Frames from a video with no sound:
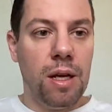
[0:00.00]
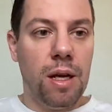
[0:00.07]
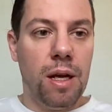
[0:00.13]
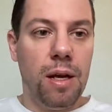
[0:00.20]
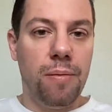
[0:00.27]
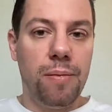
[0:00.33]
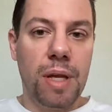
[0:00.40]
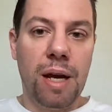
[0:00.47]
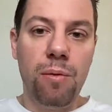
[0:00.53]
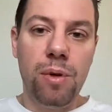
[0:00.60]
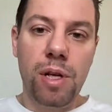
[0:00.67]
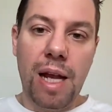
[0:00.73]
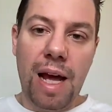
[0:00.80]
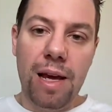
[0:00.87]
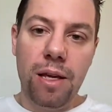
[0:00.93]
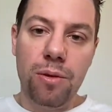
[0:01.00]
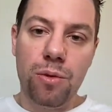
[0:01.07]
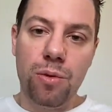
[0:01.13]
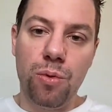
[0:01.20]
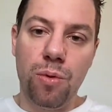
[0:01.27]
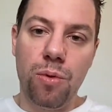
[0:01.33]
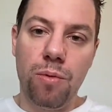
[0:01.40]
Um, I would like you
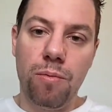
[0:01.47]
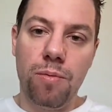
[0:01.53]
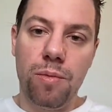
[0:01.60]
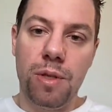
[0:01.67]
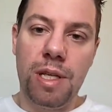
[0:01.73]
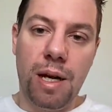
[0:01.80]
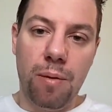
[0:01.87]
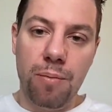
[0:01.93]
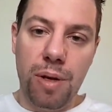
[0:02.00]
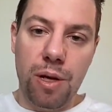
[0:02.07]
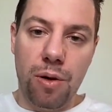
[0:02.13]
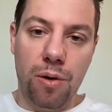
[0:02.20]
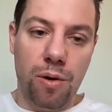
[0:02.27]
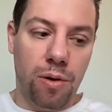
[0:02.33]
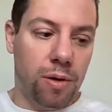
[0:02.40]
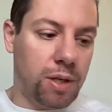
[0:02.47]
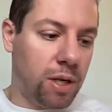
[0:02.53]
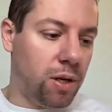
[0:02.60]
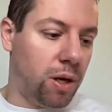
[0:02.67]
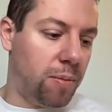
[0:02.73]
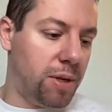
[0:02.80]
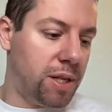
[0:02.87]
to, down below on the
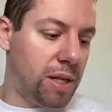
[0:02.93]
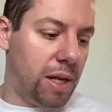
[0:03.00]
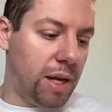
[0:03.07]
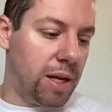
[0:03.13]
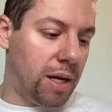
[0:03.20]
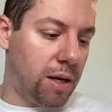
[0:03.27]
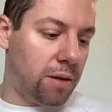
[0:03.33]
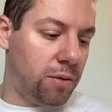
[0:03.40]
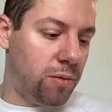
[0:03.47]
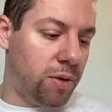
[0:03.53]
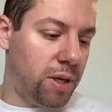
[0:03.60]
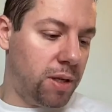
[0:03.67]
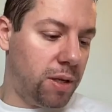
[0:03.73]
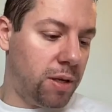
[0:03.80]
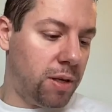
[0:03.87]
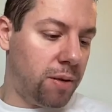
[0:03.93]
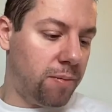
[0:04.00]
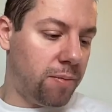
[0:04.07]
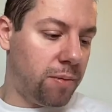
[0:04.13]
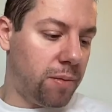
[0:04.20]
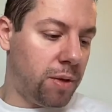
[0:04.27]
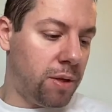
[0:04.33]
comment, like are doing,
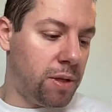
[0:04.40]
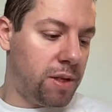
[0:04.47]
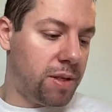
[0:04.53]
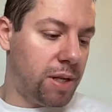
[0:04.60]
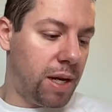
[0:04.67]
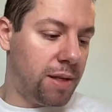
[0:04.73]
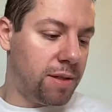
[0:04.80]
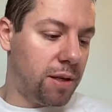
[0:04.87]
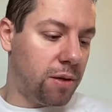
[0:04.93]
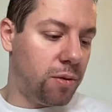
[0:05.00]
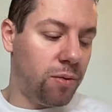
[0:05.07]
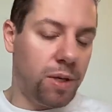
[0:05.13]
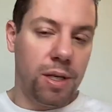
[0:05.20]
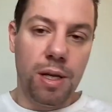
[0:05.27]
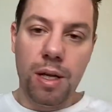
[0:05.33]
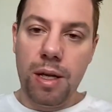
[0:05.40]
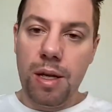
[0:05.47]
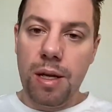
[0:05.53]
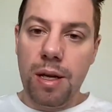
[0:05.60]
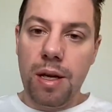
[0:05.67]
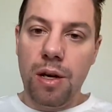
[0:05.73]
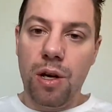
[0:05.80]
um, all these ladies are doing,
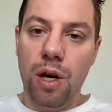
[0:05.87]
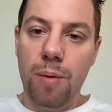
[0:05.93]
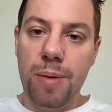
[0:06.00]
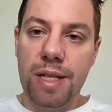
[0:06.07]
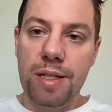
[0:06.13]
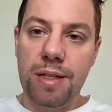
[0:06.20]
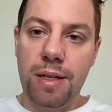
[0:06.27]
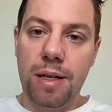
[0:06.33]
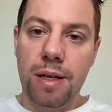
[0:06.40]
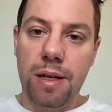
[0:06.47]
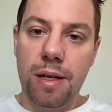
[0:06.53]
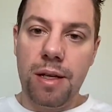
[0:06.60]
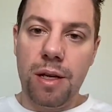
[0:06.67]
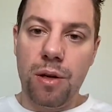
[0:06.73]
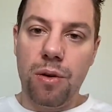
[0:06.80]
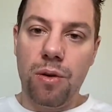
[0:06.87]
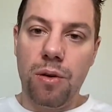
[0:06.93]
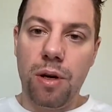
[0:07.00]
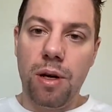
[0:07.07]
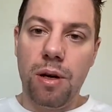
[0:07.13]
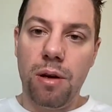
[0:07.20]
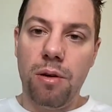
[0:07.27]
comment, you know,
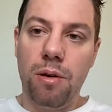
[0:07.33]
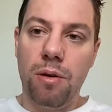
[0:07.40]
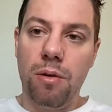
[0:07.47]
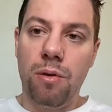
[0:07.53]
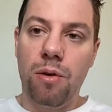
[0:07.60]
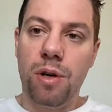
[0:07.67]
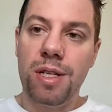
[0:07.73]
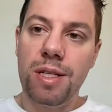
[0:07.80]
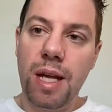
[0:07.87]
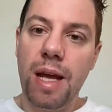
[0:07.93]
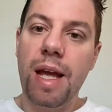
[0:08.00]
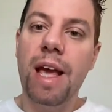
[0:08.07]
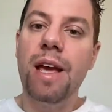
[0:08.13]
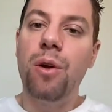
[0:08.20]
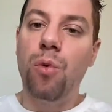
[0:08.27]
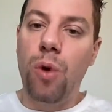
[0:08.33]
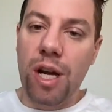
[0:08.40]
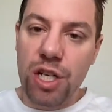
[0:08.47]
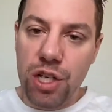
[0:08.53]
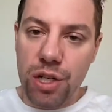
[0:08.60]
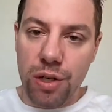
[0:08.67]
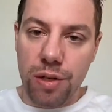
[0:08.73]
or say a
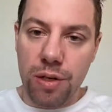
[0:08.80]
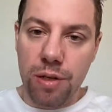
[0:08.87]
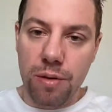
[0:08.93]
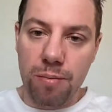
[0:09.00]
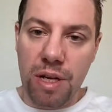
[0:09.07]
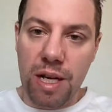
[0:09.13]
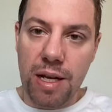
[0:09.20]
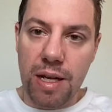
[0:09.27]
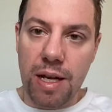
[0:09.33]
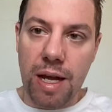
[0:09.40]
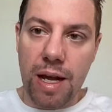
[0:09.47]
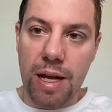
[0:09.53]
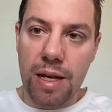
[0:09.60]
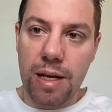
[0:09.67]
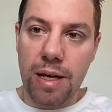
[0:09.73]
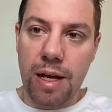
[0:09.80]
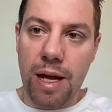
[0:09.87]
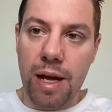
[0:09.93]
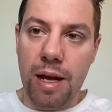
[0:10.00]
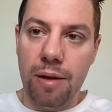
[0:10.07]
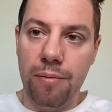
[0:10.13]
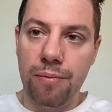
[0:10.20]
question, meaning like,
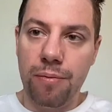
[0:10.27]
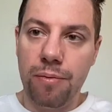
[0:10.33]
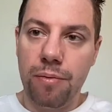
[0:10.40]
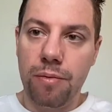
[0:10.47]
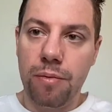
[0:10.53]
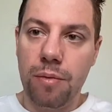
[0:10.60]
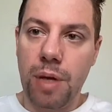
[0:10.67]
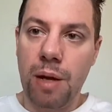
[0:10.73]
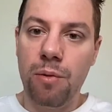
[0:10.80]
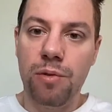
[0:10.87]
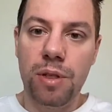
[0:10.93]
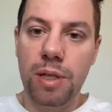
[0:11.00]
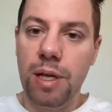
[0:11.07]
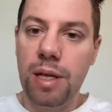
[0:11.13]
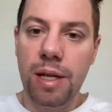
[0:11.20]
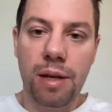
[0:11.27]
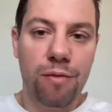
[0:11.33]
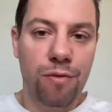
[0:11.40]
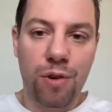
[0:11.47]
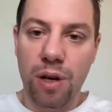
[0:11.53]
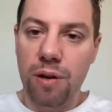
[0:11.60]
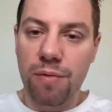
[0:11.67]
um, I'm eating in
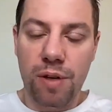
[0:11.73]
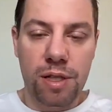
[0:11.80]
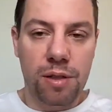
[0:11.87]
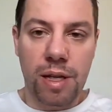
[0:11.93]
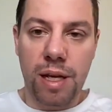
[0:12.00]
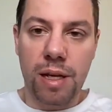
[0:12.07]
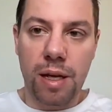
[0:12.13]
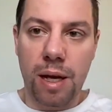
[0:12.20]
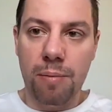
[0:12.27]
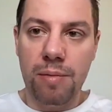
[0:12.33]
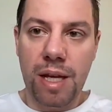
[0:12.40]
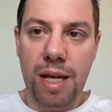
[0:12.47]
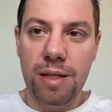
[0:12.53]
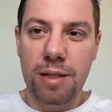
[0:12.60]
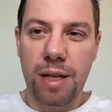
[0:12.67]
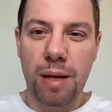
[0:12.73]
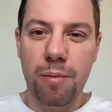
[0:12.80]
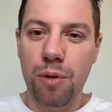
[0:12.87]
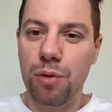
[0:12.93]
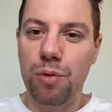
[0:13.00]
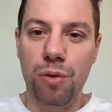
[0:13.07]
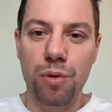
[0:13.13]
front of a, like, I'm not able
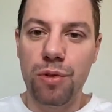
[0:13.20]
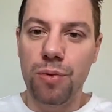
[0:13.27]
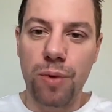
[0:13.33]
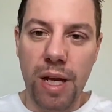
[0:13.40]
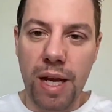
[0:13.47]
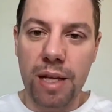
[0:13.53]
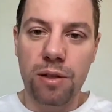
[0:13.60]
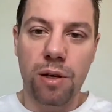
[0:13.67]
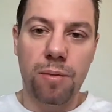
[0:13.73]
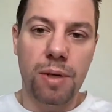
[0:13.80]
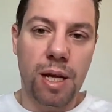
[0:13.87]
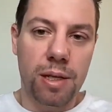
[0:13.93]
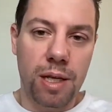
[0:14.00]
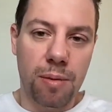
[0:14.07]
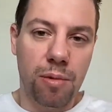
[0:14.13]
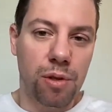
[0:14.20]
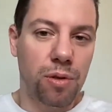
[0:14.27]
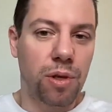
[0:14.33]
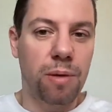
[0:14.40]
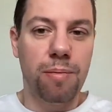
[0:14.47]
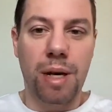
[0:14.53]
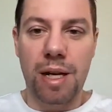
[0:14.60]
to lose weight, or I'm not able to
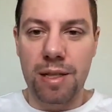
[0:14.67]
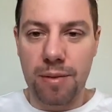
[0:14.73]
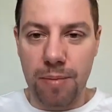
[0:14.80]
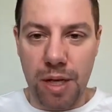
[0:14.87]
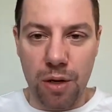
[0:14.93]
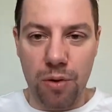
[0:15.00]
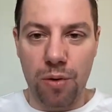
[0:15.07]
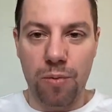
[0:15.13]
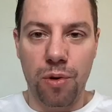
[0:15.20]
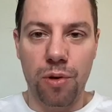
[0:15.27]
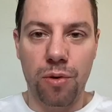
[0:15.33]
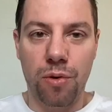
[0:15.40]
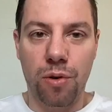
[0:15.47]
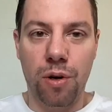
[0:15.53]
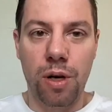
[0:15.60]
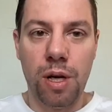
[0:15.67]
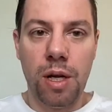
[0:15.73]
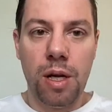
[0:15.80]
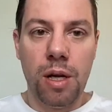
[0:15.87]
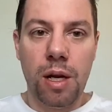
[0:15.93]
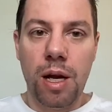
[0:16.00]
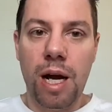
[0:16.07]
rebalance my hormone, or
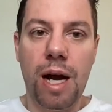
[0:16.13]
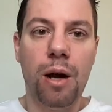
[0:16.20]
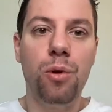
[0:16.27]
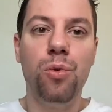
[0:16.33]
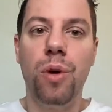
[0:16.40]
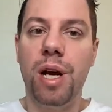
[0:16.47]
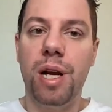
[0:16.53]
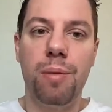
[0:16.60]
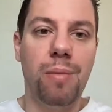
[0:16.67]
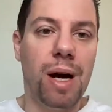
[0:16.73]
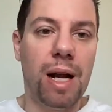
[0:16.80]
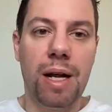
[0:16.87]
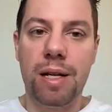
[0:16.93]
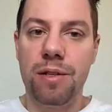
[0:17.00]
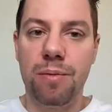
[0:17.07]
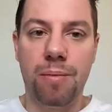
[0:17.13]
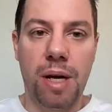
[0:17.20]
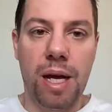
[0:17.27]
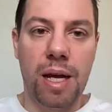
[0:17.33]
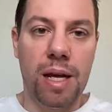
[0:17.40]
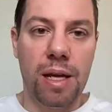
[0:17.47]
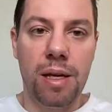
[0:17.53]
how do I rebalance
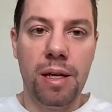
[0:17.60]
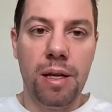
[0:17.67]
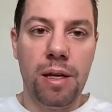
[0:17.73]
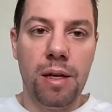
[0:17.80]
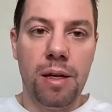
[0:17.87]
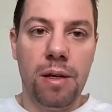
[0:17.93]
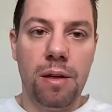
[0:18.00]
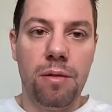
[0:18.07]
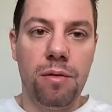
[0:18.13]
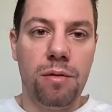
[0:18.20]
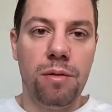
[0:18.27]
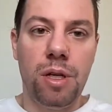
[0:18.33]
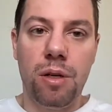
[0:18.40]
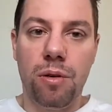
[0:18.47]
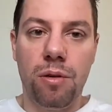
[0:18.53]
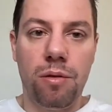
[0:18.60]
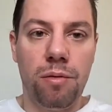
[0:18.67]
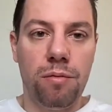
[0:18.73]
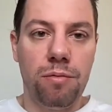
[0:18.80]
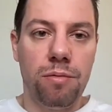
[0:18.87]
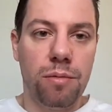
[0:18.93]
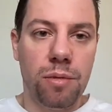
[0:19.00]
my, uh, you know,
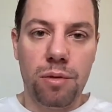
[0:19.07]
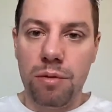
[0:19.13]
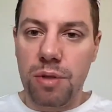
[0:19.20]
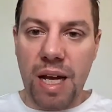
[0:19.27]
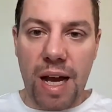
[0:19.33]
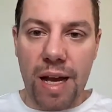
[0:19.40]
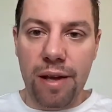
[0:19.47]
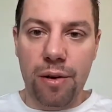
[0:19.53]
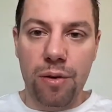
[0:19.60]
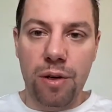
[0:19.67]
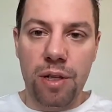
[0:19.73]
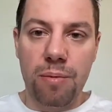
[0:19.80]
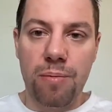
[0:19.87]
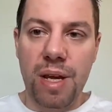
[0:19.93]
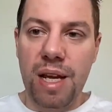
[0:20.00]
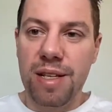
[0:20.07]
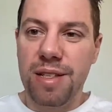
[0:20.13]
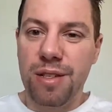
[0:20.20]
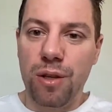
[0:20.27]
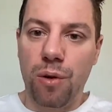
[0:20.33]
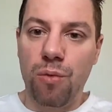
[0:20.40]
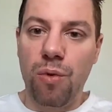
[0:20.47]
thyroid
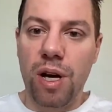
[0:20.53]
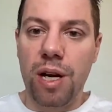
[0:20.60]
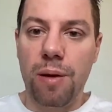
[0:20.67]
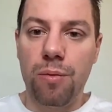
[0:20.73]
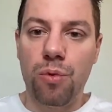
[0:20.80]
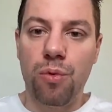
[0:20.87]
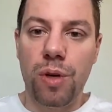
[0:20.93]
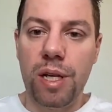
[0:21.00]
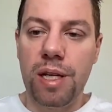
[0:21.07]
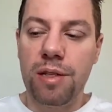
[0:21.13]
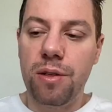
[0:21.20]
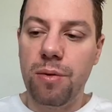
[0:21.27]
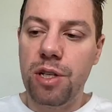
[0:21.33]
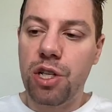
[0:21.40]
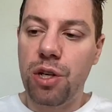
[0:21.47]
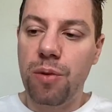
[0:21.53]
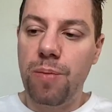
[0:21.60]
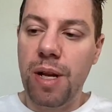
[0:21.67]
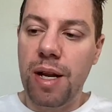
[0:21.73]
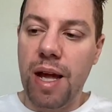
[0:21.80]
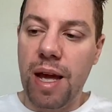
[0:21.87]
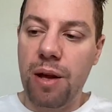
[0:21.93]
based on what I'm doing? It always should be
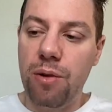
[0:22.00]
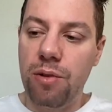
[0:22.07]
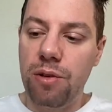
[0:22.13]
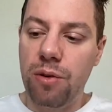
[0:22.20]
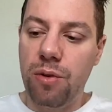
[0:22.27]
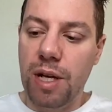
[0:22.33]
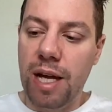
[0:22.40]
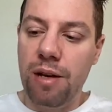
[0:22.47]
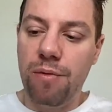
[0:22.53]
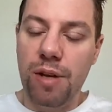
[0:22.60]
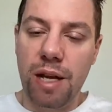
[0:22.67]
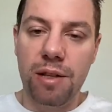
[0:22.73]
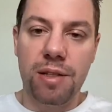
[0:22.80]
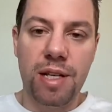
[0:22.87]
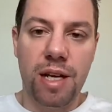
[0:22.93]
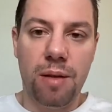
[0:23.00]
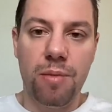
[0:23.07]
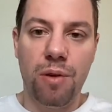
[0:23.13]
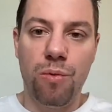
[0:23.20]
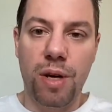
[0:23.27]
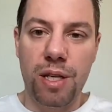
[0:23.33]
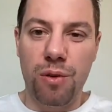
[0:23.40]
like, you kind of like tell me
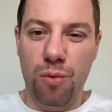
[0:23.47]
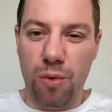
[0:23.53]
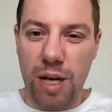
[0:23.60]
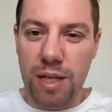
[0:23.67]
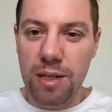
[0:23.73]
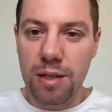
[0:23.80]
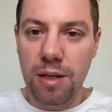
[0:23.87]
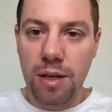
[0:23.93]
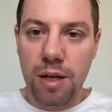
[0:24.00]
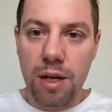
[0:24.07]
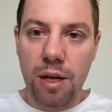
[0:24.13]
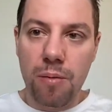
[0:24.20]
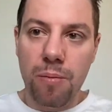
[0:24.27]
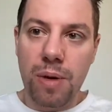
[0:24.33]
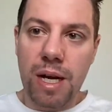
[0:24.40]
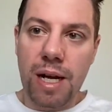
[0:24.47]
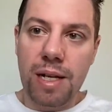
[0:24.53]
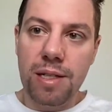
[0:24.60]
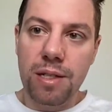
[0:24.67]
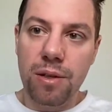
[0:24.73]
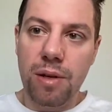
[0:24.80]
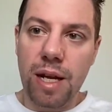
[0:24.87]
what you want, but
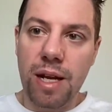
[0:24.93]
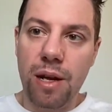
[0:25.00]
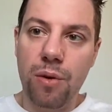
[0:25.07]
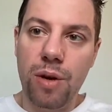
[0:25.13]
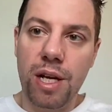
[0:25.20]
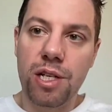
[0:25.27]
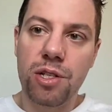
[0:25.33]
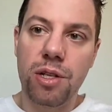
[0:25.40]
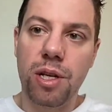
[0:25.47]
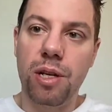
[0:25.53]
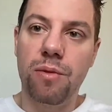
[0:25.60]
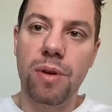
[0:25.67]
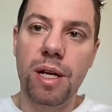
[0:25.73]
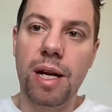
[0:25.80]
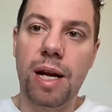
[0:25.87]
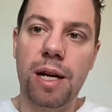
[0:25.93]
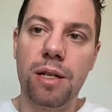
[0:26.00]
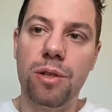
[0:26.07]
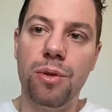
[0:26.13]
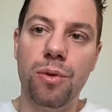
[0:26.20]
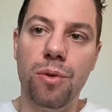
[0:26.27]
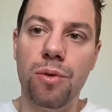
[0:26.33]
also like a question in regard
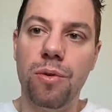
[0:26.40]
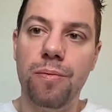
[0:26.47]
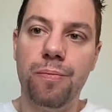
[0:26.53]
to